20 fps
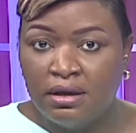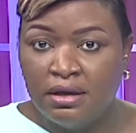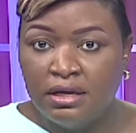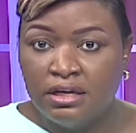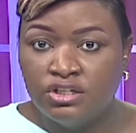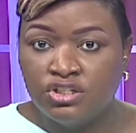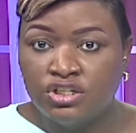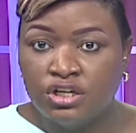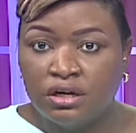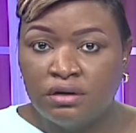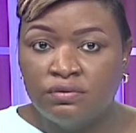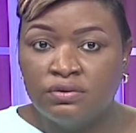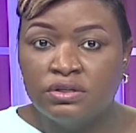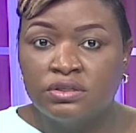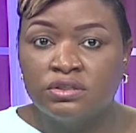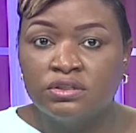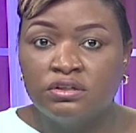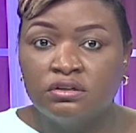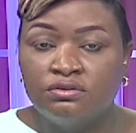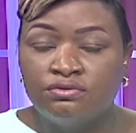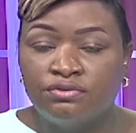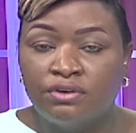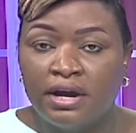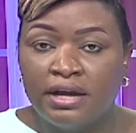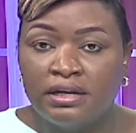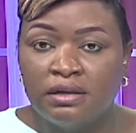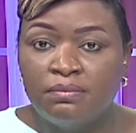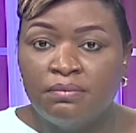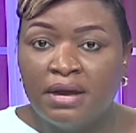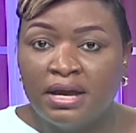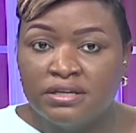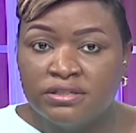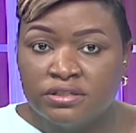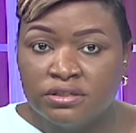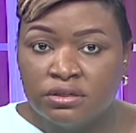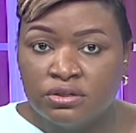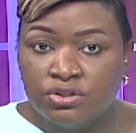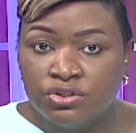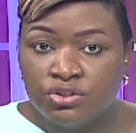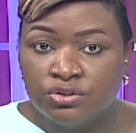He shared this Good Friday
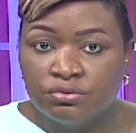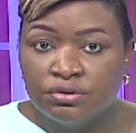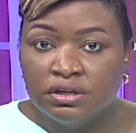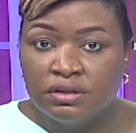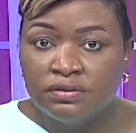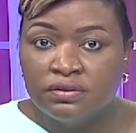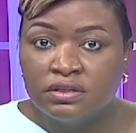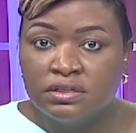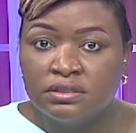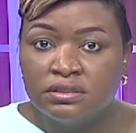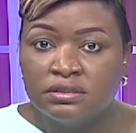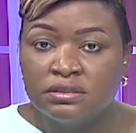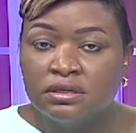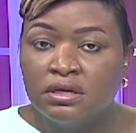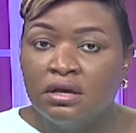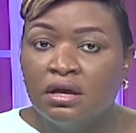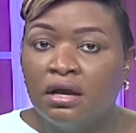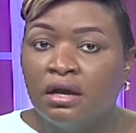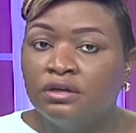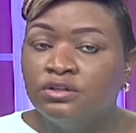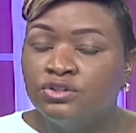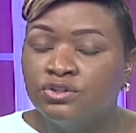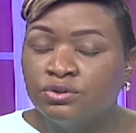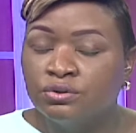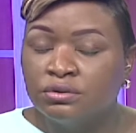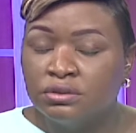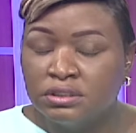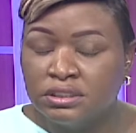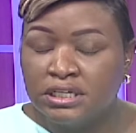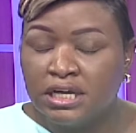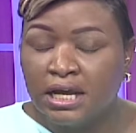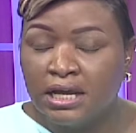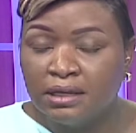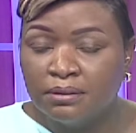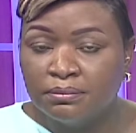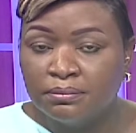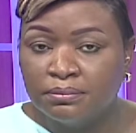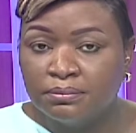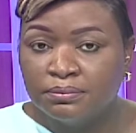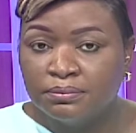message during this uncertain time.